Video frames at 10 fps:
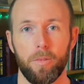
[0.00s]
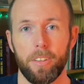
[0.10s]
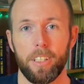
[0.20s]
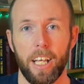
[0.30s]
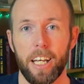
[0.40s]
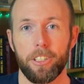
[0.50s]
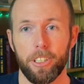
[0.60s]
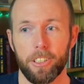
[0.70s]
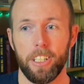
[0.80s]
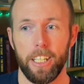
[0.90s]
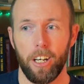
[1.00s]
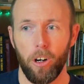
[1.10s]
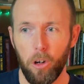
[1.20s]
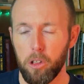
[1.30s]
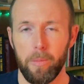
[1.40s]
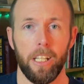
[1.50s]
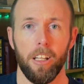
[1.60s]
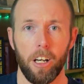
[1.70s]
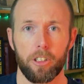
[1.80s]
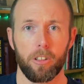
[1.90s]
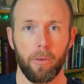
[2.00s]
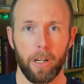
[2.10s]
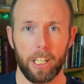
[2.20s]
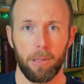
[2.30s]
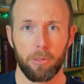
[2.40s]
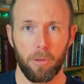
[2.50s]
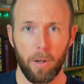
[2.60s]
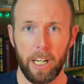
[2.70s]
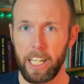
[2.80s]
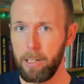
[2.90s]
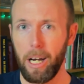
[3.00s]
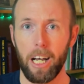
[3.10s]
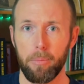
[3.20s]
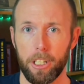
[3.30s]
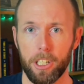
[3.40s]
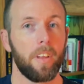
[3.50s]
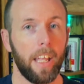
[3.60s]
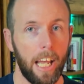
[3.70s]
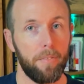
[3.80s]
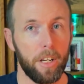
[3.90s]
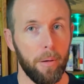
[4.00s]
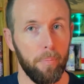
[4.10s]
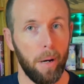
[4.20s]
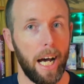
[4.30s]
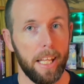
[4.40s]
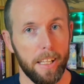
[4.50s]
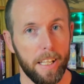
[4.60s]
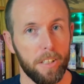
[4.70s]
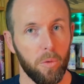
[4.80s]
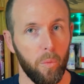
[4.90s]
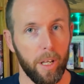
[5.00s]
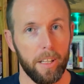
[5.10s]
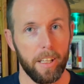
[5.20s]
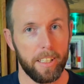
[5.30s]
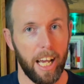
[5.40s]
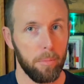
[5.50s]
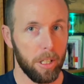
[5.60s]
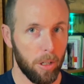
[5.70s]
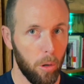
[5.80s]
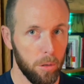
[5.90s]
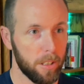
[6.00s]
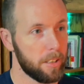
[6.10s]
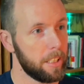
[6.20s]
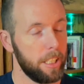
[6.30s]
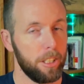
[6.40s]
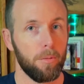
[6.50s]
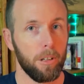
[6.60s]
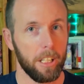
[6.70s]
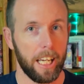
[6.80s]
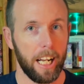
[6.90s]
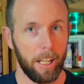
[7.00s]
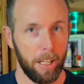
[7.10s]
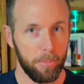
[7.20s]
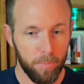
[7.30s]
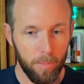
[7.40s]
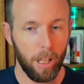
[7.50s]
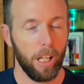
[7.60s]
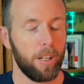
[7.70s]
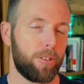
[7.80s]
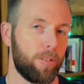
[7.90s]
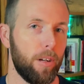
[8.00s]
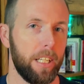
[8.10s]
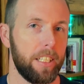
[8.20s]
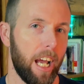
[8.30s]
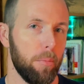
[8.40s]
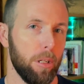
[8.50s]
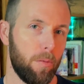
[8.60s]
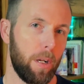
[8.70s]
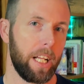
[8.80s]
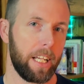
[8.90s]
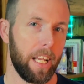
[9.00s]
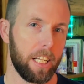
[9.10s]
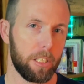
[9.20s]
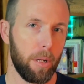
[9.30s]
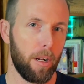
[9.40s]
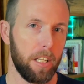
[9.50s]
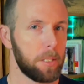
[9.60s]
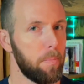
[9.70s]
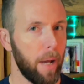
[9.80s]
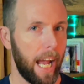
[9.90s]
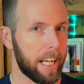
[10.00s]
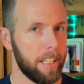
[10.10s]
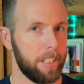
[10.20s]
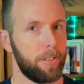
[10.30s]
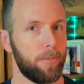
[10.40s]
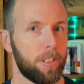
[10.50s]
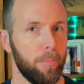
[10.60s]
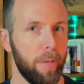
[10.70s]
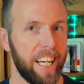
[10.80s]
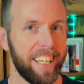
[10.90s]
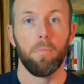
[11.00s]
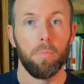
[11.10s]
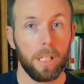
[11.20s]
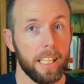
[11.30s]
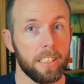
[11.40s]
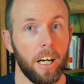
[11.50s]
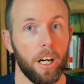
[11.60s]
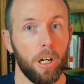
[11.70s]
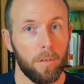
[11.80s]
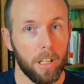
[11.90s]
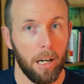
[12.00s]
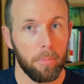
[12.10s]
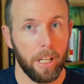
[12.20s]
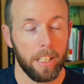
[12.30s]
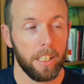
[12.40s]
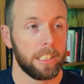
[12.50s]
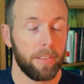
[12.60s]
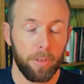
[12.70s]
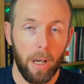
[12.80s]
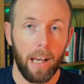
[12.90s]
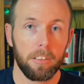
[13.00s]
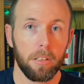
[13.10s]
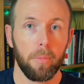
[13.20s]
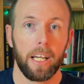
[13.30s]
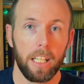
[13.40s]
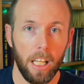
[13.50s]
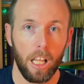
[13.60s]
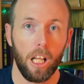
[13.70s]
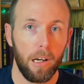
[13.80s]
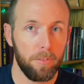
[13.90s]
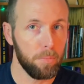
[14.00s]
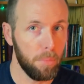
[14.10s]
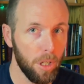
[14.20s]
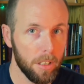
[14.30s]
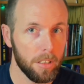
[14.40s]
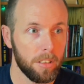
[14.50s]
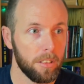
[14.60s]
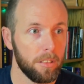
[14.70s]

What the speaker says: that's just the ultimate luxury when it comes to reading, in my opinion. And if you combine this with the tablet holder, then you really got a luxury tablet reading experience package for somebody. But let's not overcomplicate this. If you have somebody that loves books